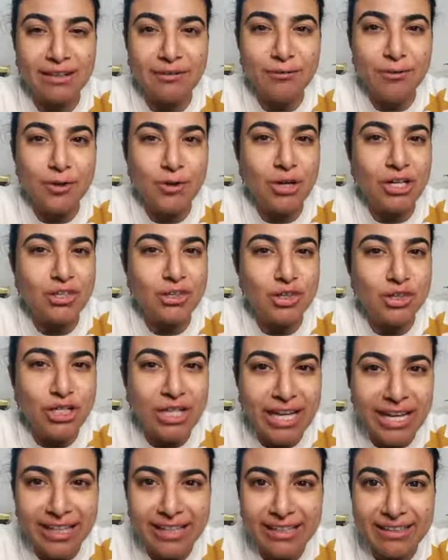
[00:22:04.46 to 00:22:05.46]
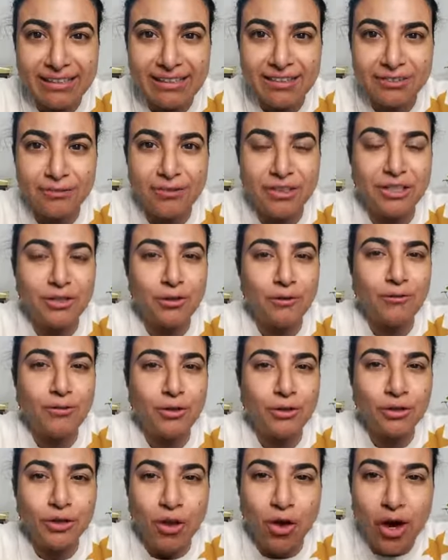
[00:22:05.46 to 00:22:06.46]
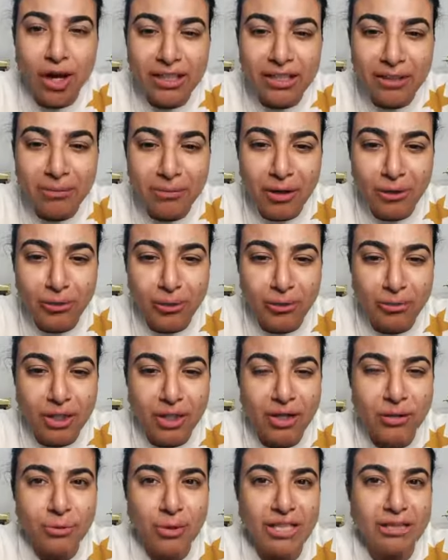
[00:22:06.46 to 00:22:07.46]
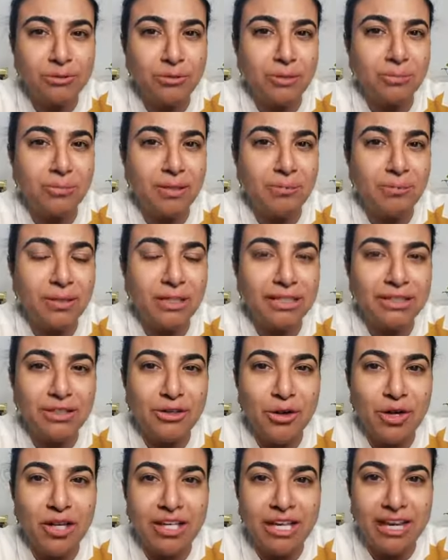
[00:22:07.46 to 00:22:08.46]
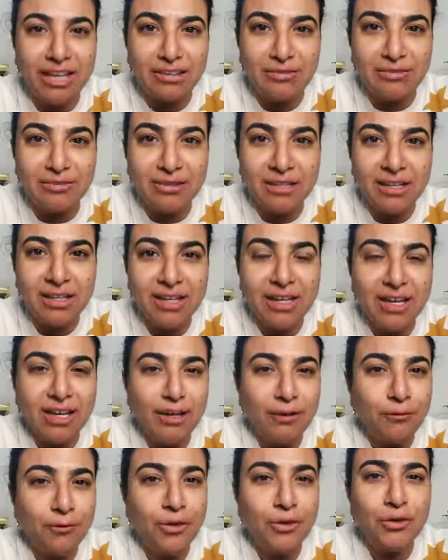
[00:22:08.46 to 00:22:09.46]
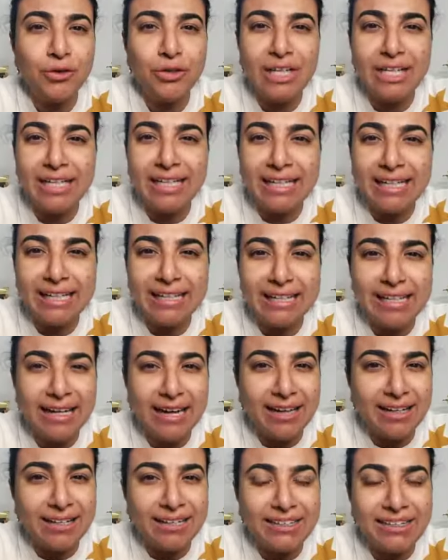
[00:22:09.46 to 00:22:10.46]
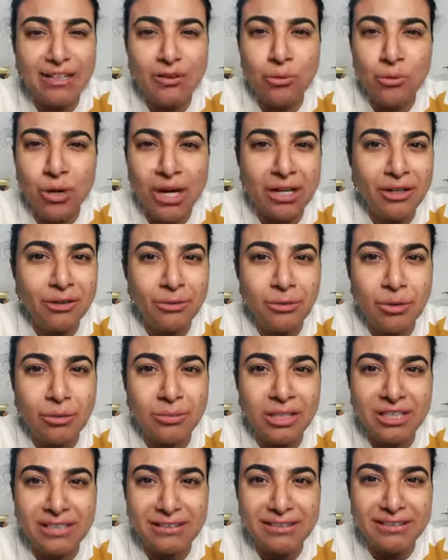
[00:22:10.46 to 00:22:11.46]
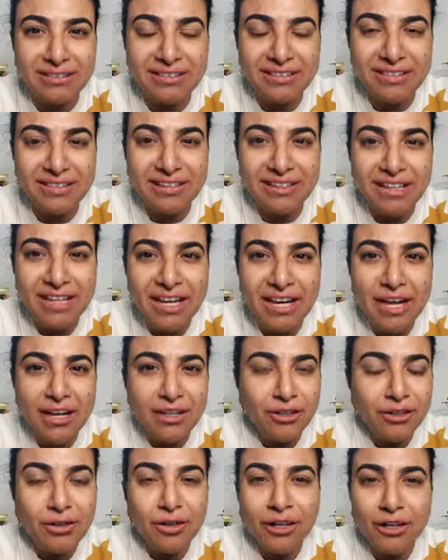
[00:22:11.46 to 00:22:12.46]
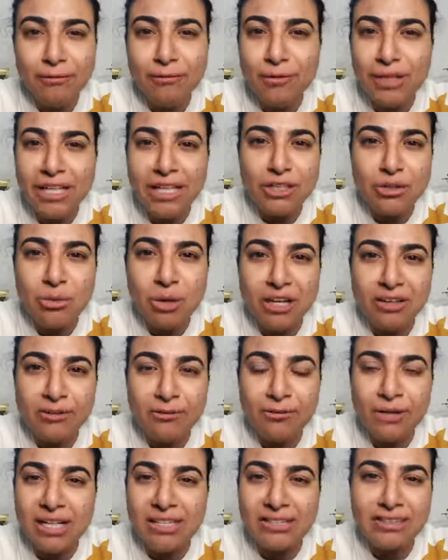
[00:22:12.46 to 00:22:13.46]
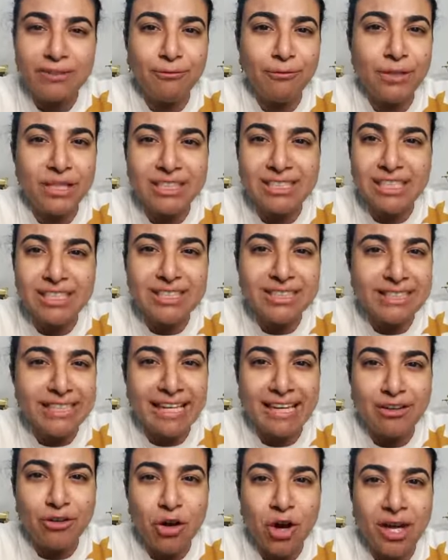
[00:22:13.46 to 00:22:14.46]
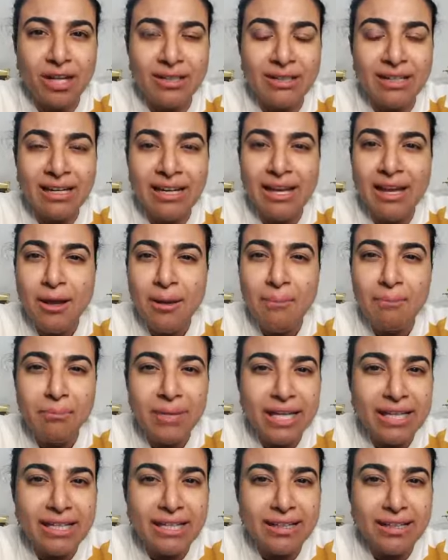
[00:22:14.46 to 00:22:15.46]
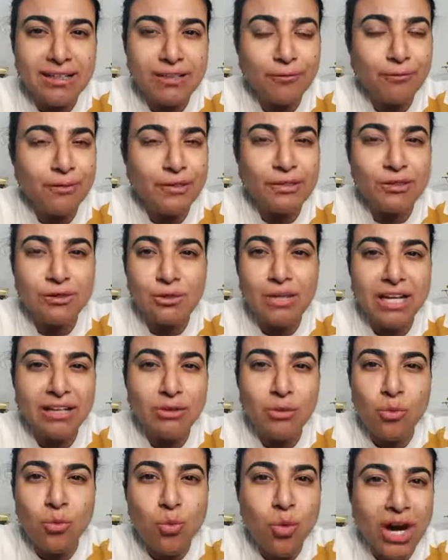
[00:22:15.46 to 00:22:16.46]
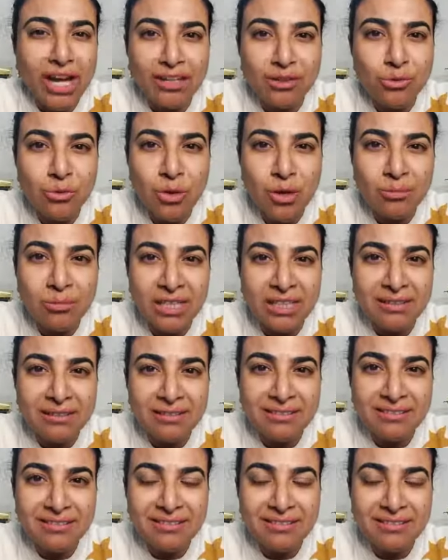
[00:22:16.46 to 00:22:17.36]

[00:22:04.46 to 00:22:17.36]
If you are sharing this video, if you're talking about women on wealth with people in your life, if you're really encouraging one woman, you know, if each one of us, if we just take on making a difference to that one woman,